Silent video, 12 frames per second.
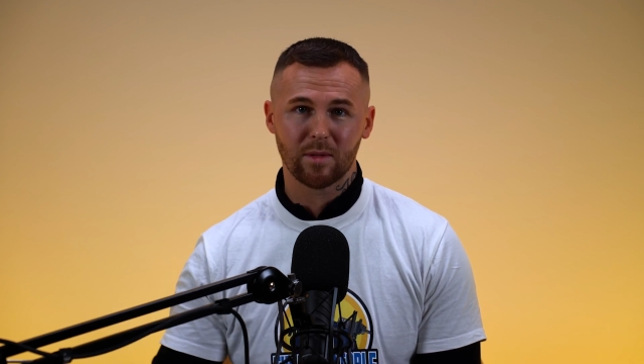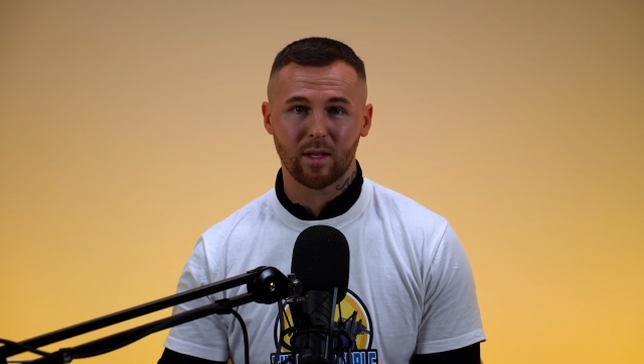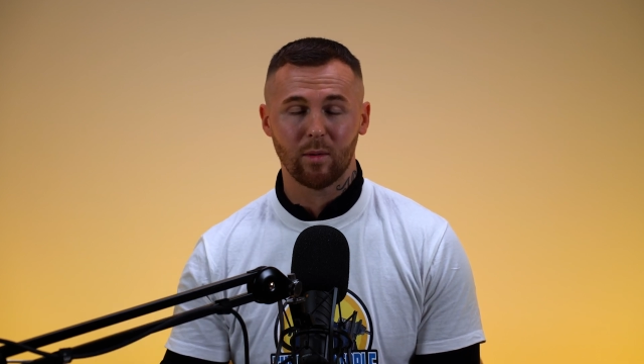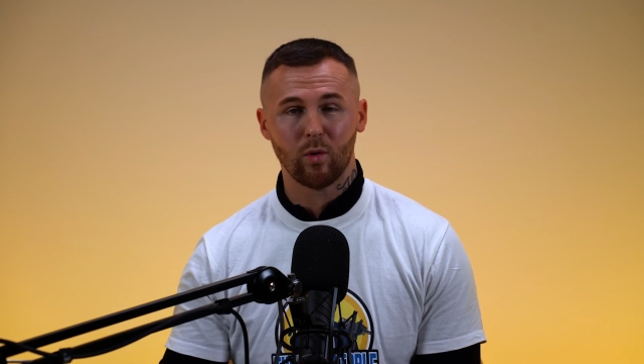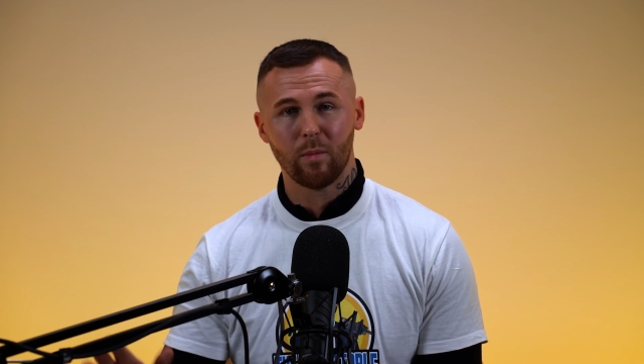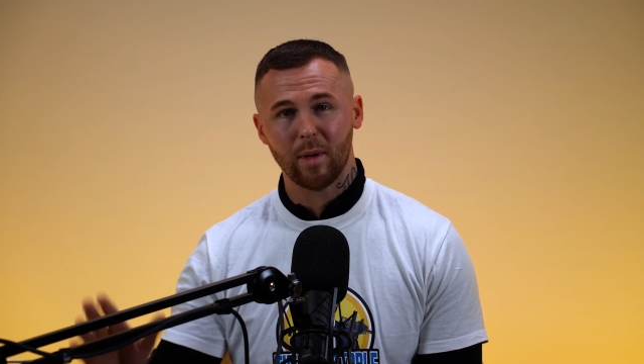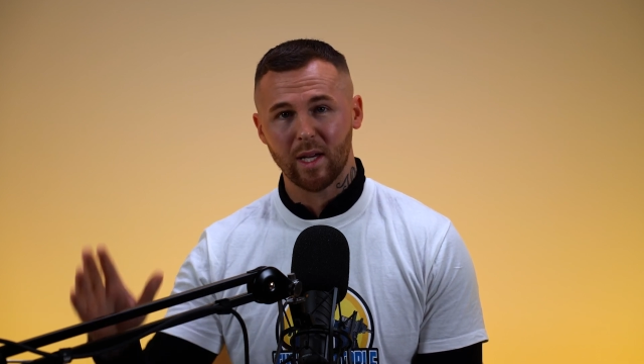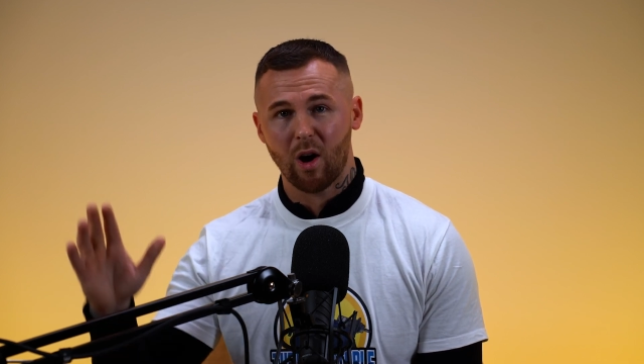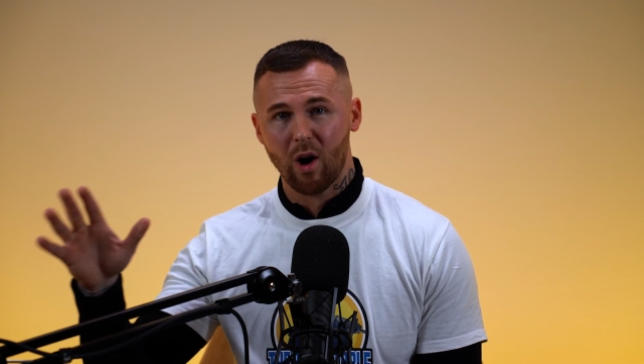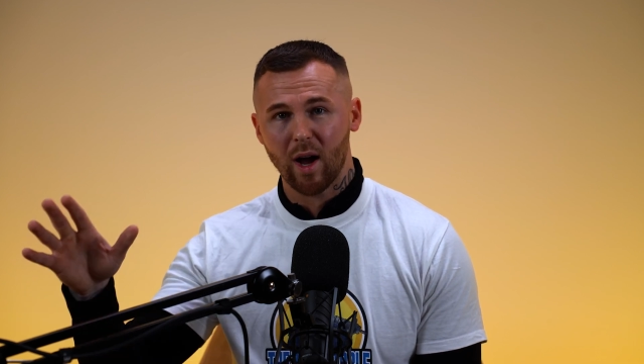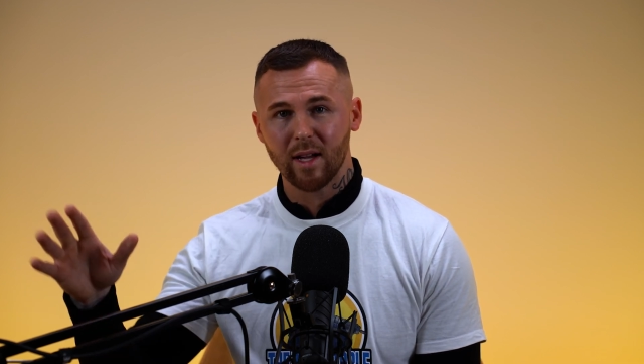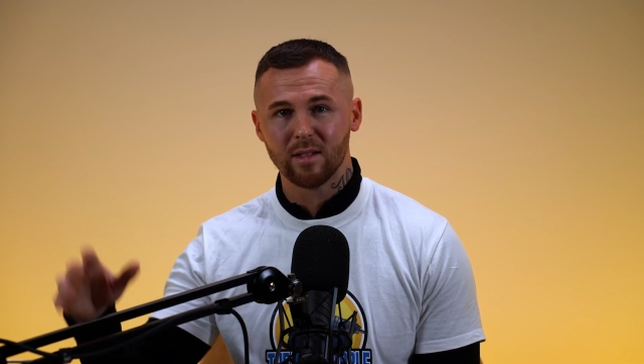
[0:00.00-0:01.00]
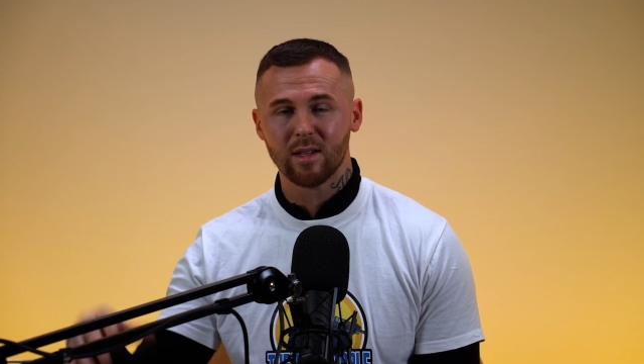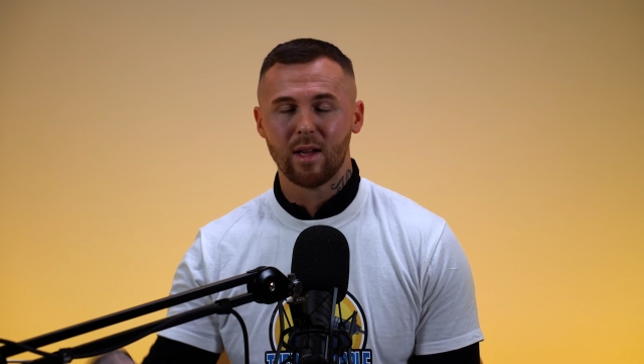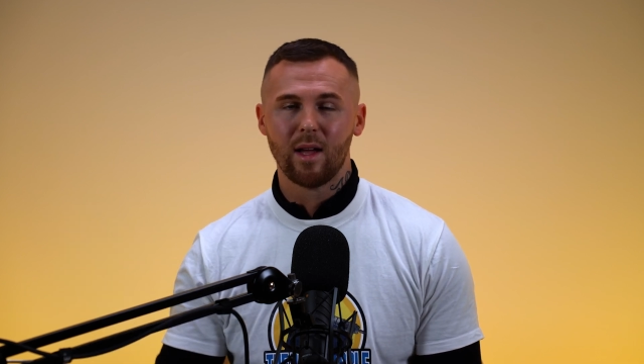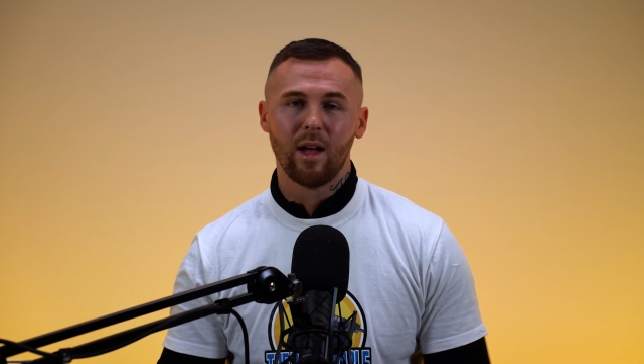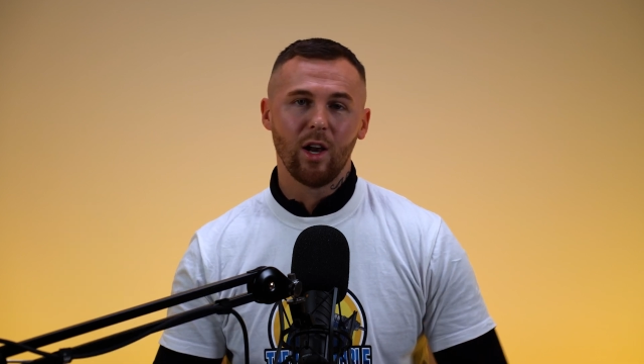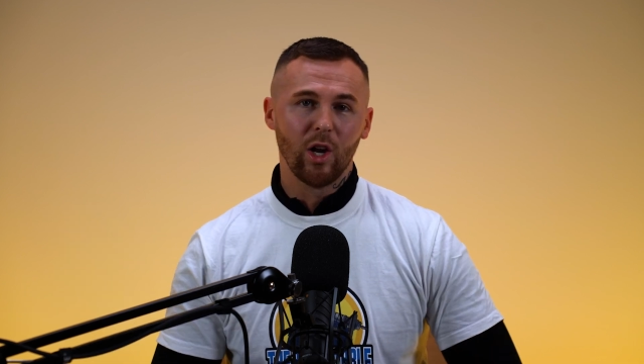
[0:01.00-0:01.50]
there will be highs,
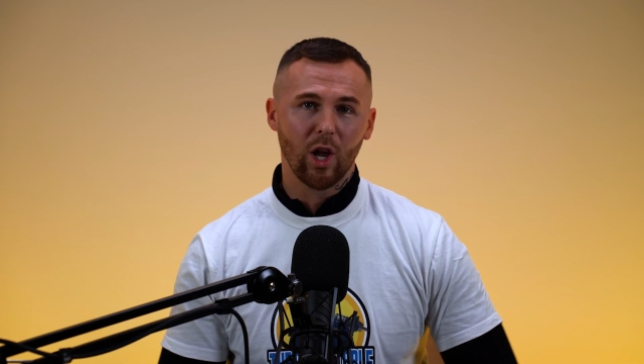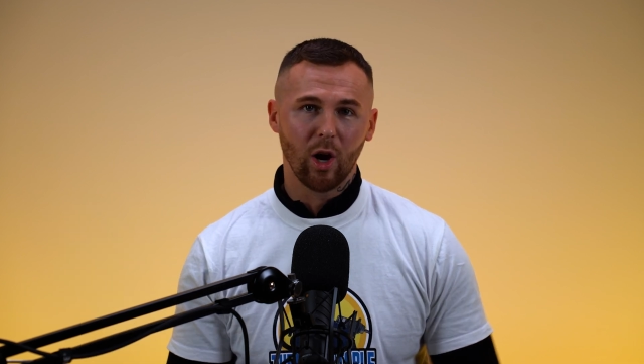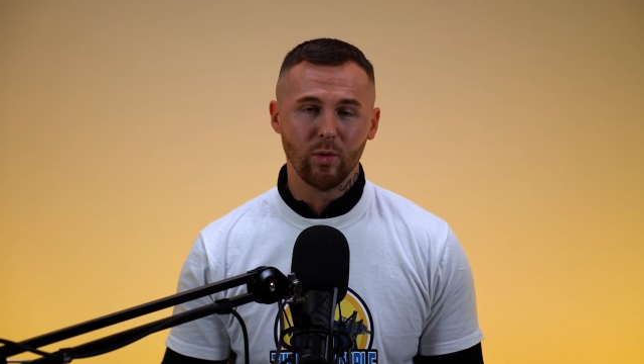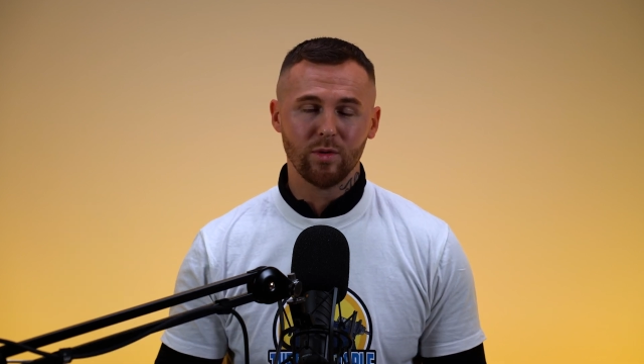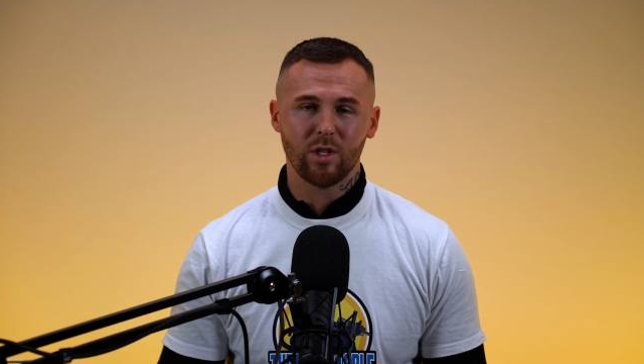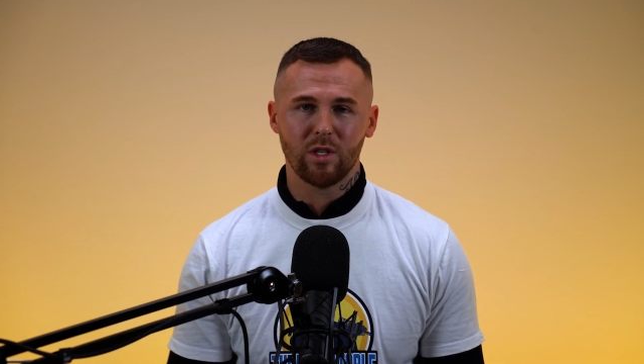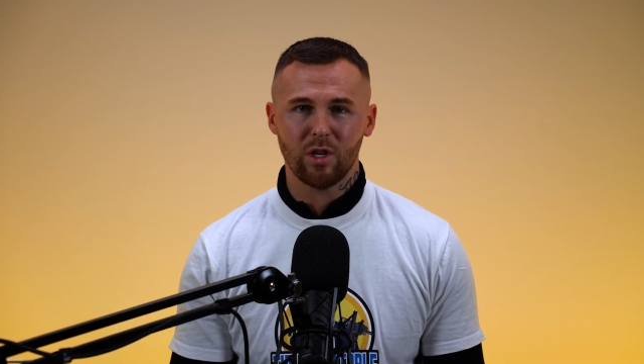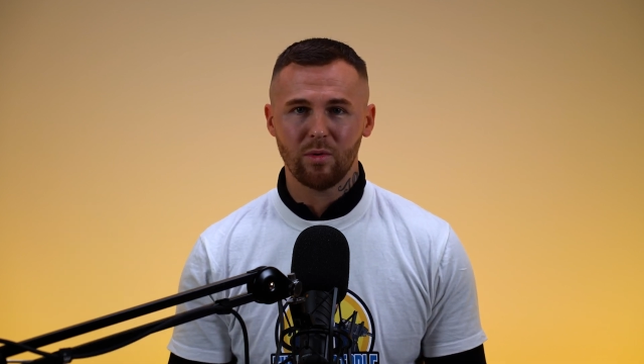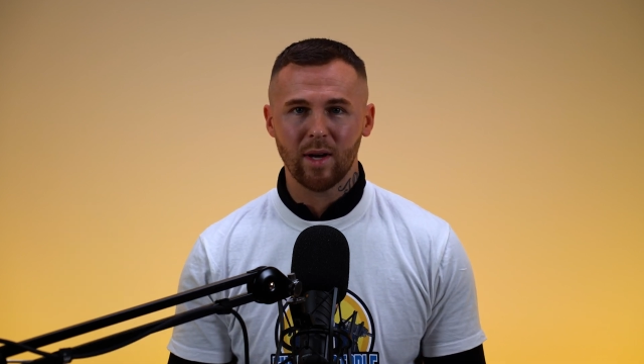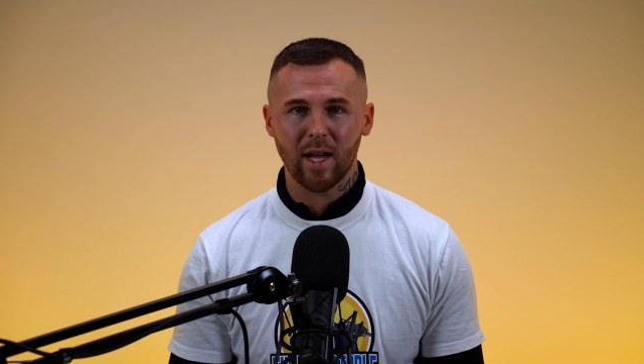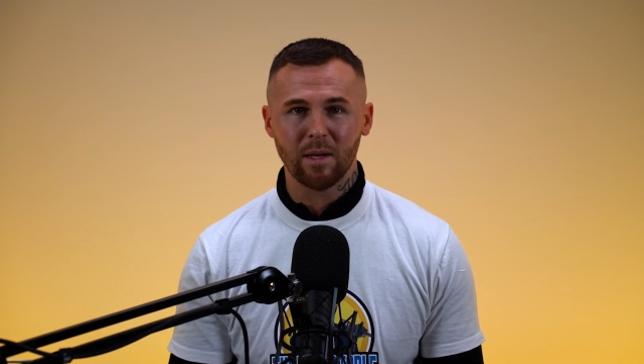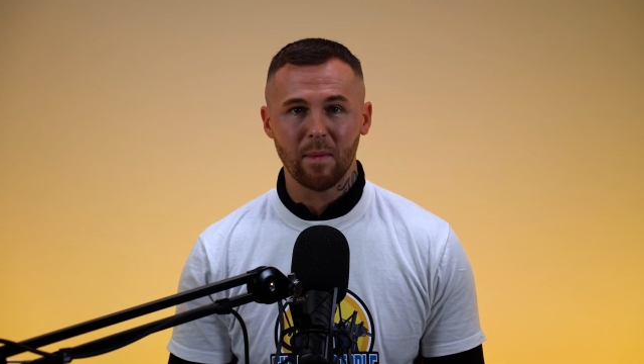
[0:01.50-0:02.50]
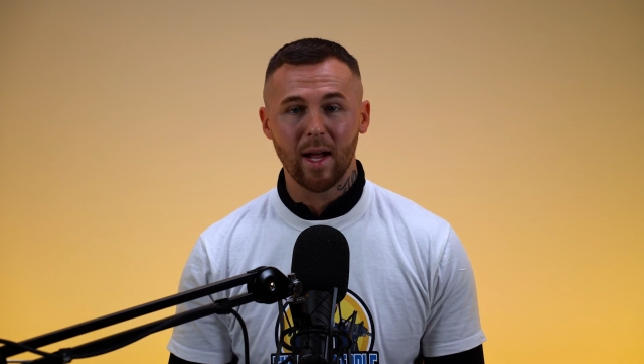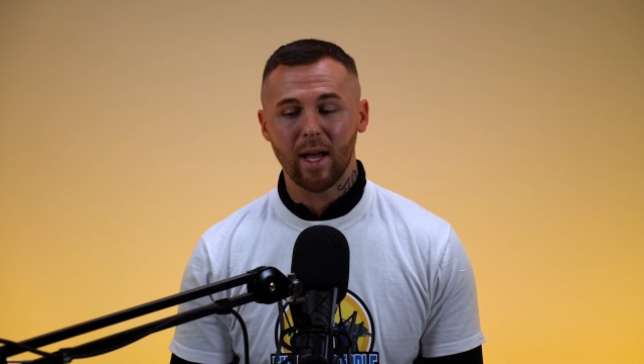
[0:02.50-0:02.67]
lows, you name it.